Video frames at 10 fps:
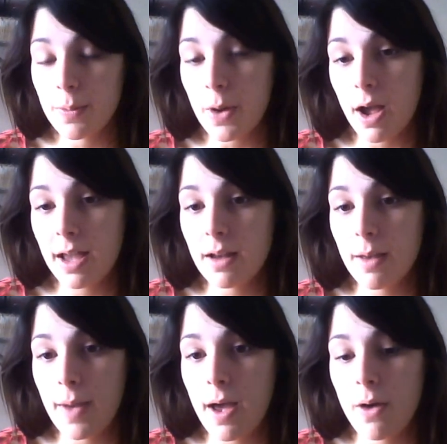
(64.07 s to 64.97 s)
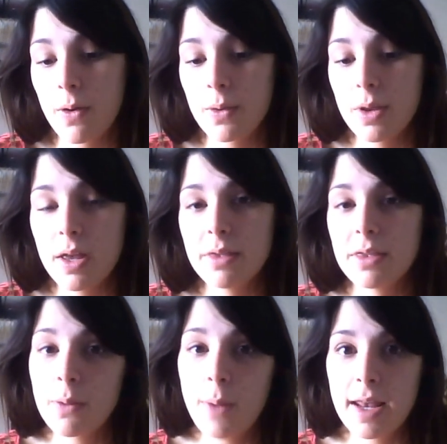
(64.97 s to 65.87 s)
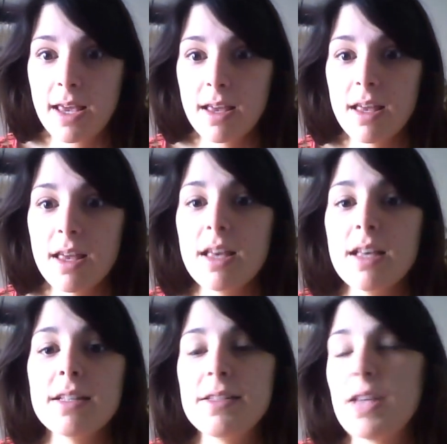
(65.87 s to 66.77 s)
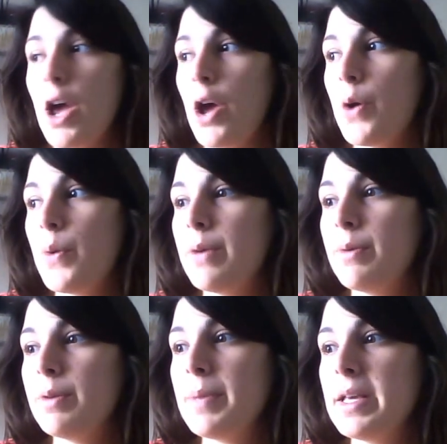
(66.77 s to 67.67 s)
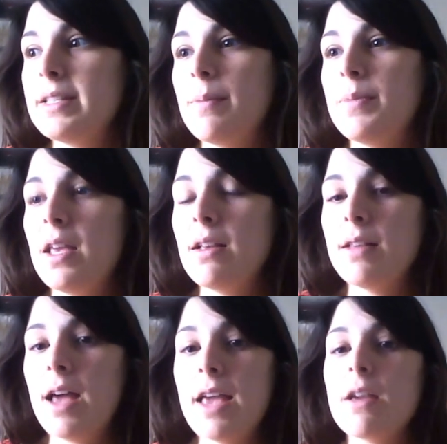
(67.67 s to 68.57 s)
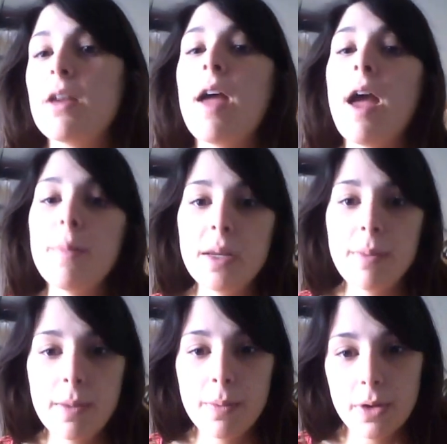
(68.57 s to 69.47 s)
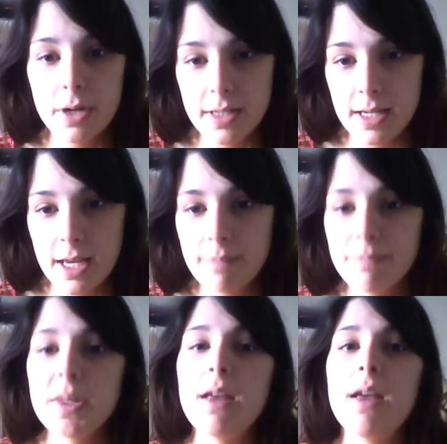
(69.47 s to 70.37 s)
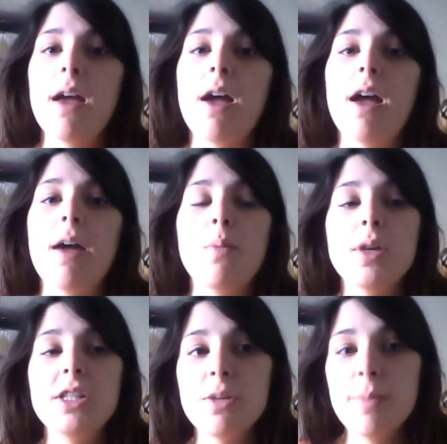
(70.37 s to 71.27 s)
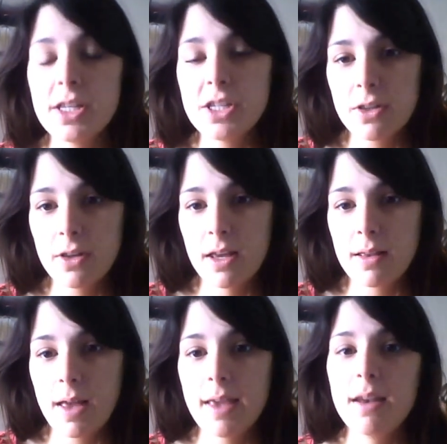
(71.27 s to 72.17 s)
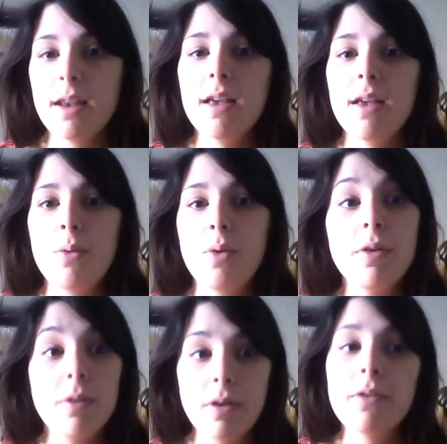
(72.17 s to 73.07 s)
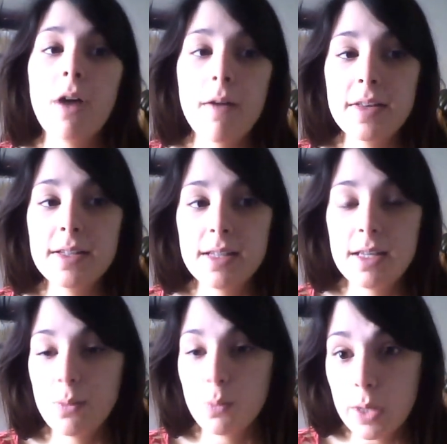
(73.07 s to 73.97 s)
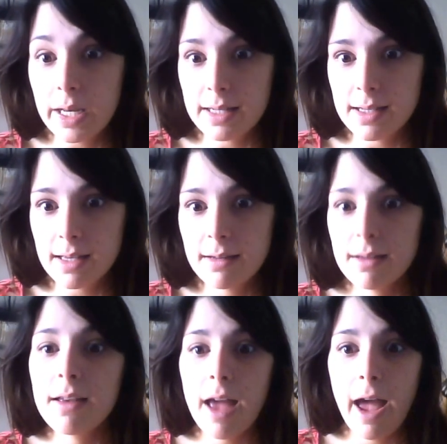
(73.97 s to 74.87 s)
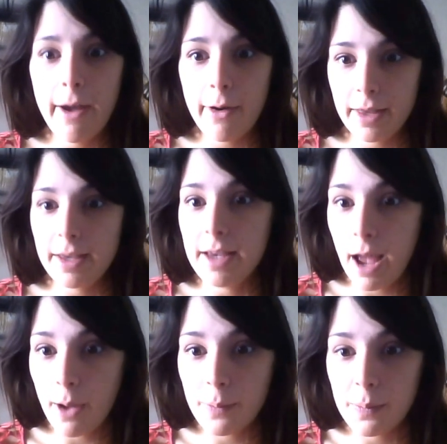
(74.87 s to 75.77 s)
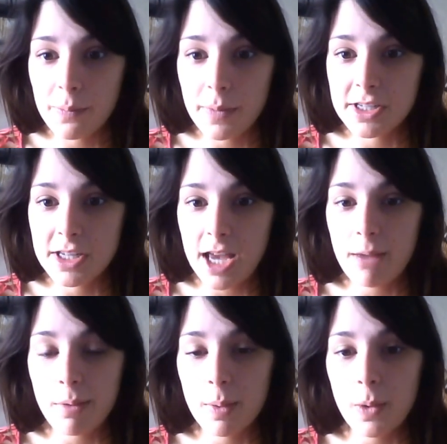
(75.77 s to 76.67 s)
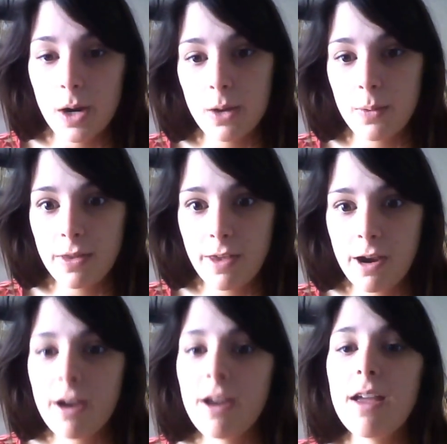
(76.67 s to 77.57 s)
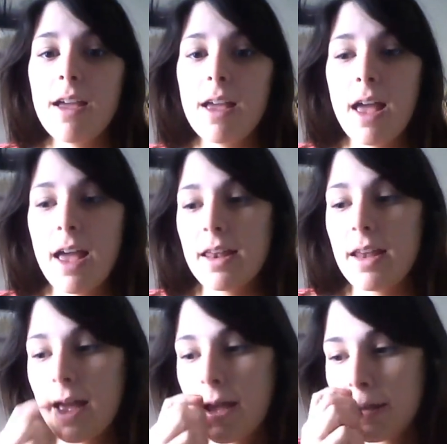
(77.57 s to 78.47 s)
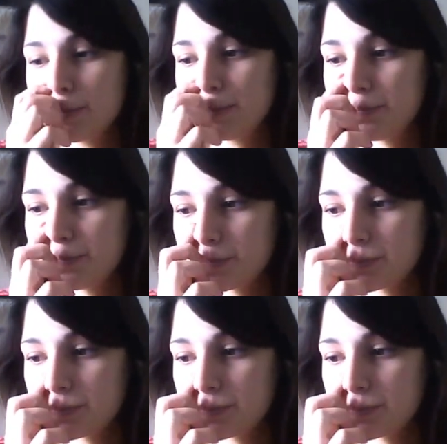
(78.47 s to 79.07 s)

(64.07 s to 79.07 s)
the bride about their wedding. So it would be something like, how many people are attending? What's your budget looking like? Well, obviously, when is it? How much time are we working with here? And